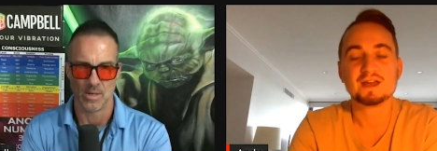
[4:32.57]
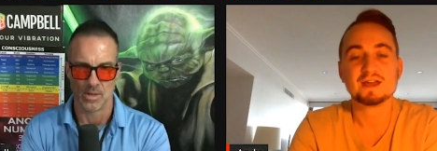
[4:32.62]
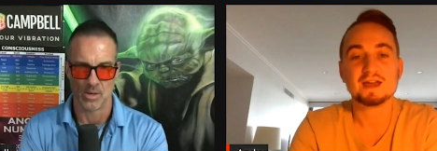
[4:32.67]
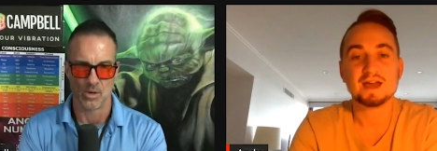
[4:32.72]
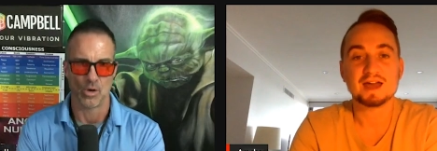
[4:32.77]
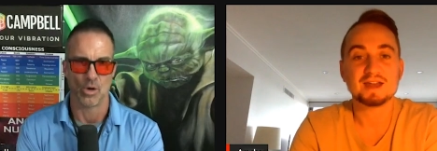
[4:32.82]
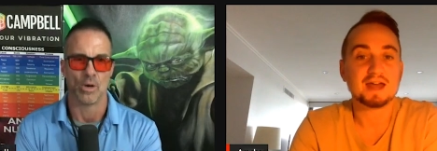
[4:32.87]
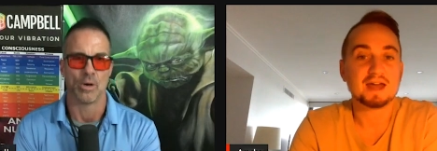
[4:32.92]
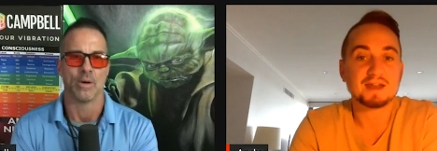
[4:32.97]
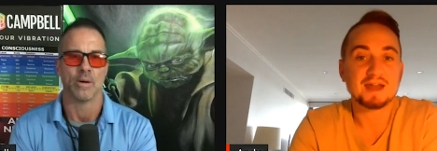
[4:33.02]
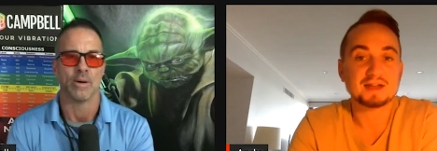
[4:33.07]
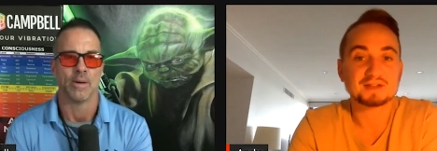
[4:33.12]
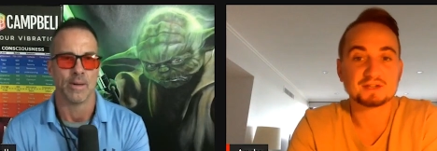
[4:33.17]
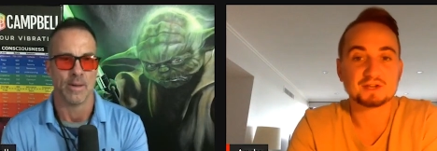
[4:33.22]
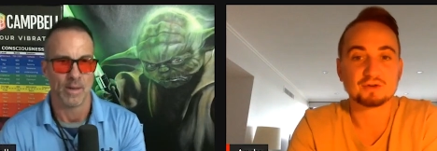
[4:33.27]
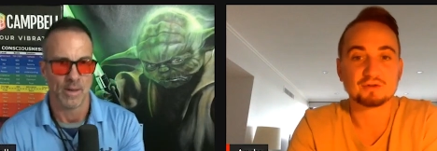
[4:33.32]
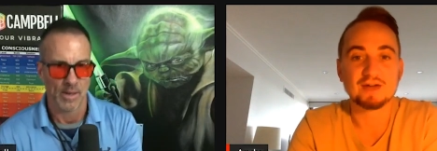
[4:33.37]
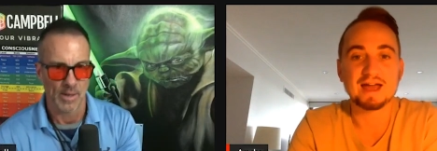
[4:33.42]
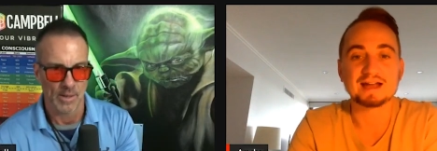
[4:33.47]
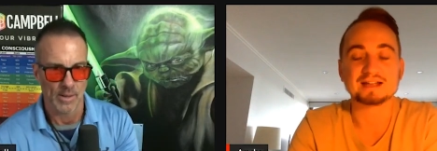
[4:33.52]
Speaker 1: and and that's
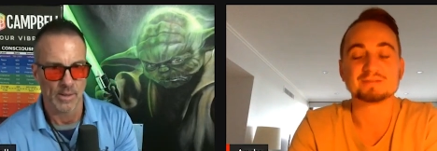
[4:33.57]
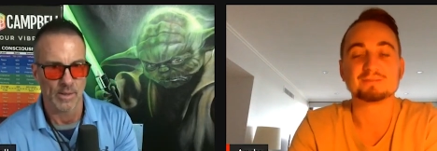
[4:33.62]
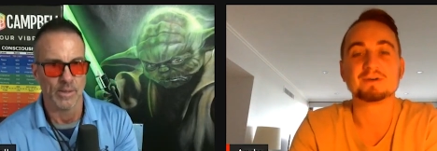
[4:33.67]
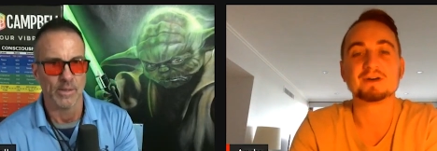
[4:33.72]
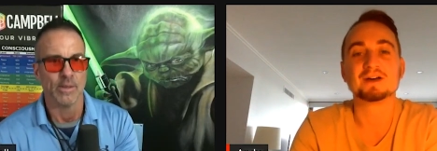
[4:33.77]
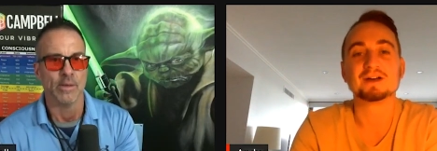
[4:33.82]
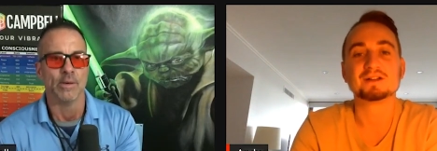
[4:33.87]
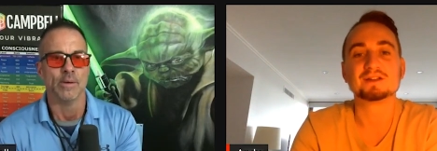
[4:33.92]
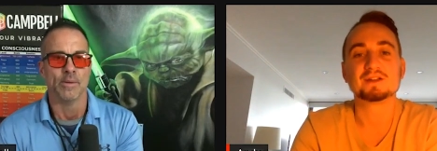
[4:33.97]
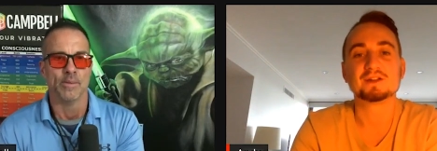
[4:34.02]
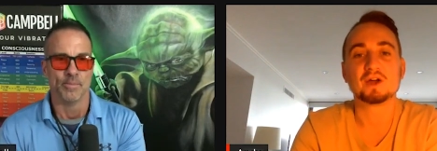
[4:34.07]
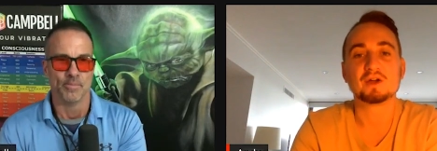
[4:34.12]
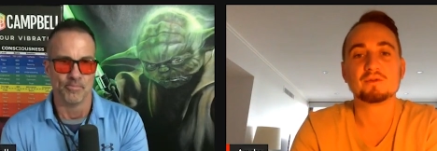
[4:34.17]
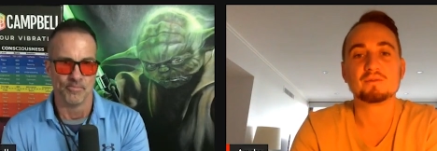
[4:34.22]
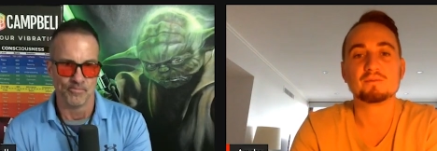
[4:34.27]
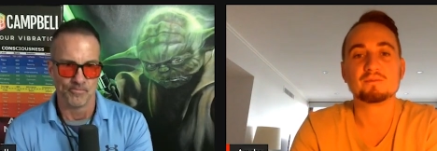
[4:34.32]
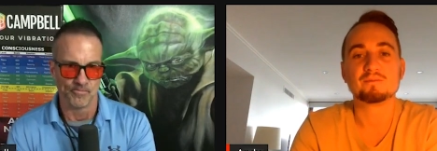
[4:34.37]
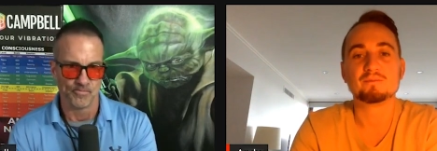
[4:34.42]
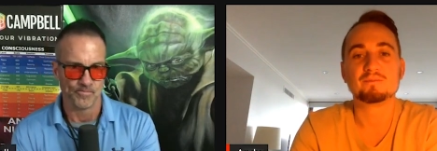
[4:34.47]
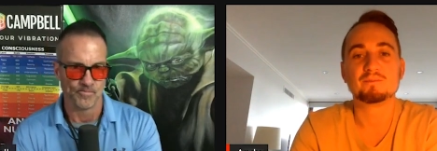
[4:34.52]
correct. But you
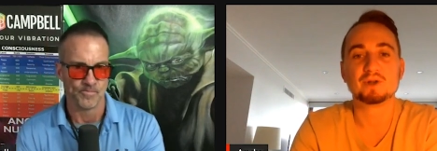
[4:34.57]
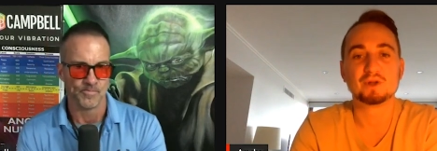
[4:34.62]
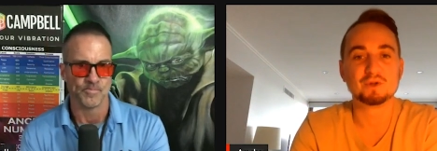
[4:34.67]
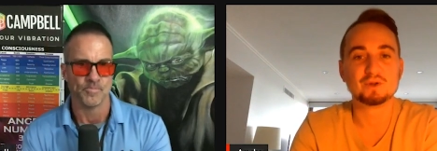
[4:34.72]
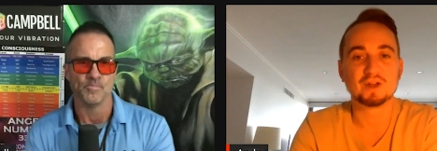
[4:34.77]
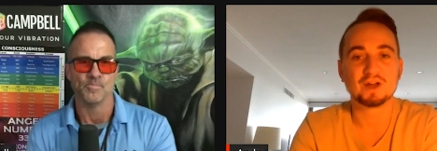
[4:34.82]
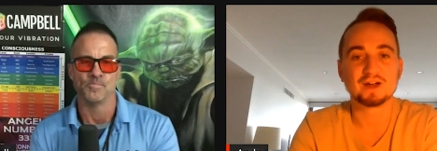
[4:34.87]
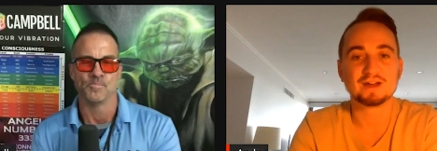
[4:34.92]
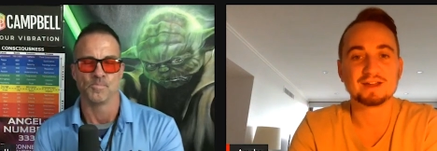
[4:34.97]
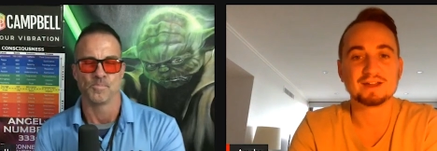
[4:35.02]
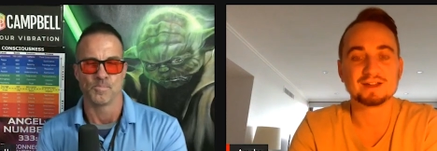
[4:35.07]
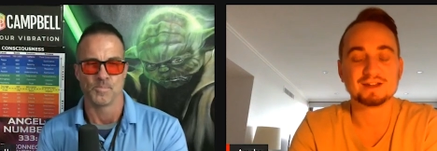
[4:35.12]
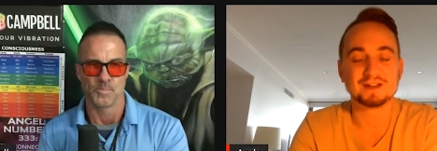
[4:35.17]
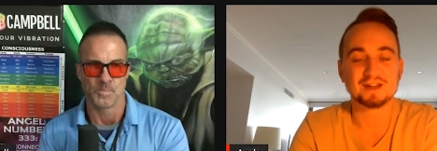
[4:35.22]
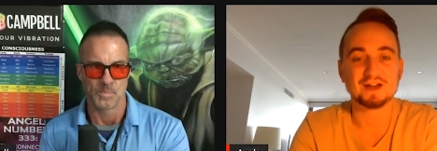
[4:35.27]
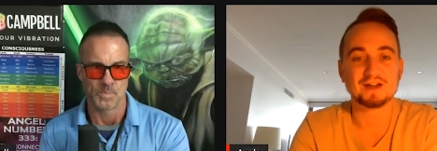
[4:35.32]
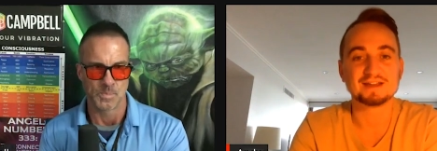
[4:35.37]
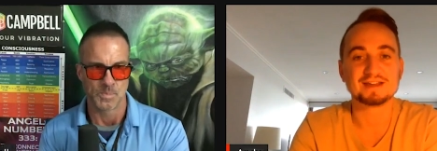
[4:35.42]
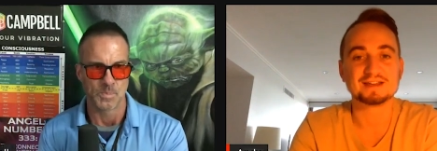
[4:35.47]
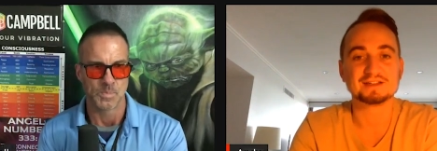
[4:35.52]
know blue light and
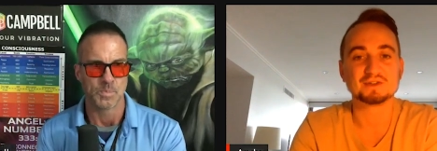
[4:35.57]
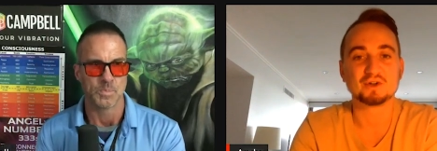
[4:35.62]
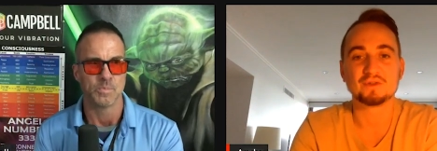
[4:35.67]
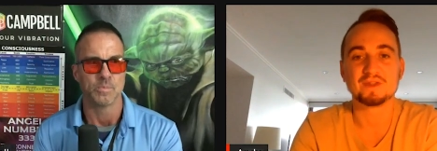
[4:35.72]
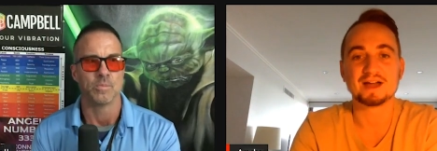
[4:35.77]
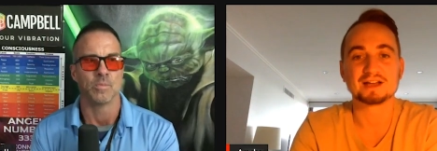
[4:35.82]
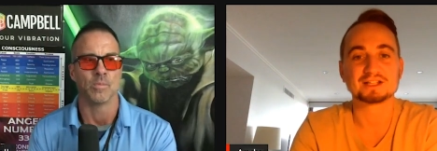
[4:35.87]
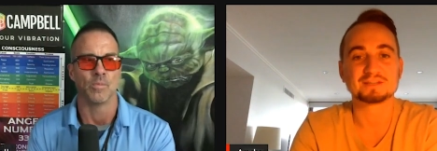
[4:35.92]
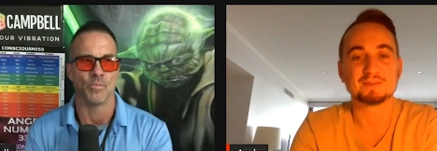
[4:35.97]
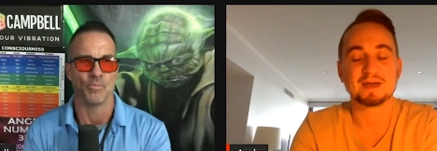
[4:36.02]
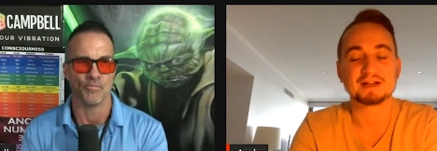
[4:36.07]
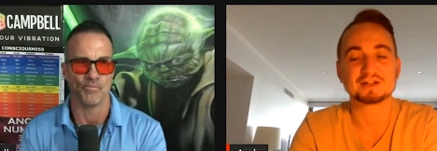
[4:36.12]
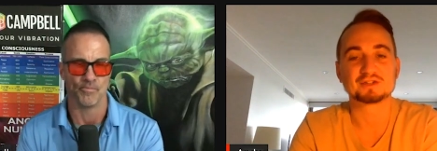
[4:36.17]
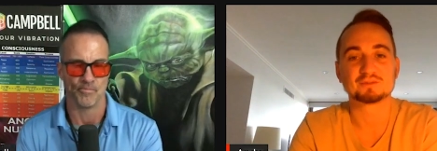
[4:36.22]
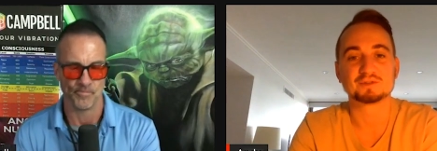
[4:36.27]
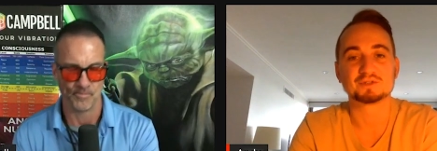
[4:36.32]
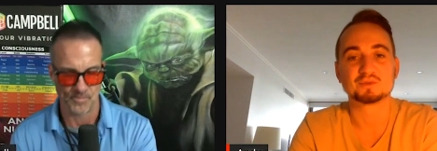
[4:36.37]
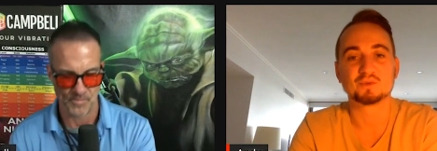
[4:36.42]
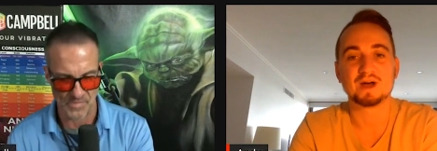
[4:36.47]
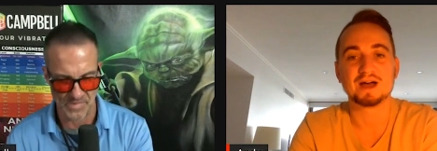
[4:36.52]
light is on that
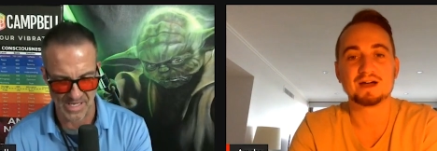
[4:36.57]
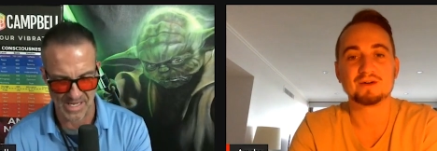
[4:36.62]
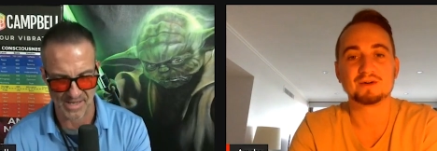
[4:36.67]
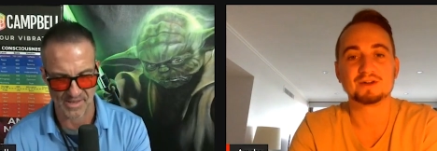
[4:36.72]
spectrum as well.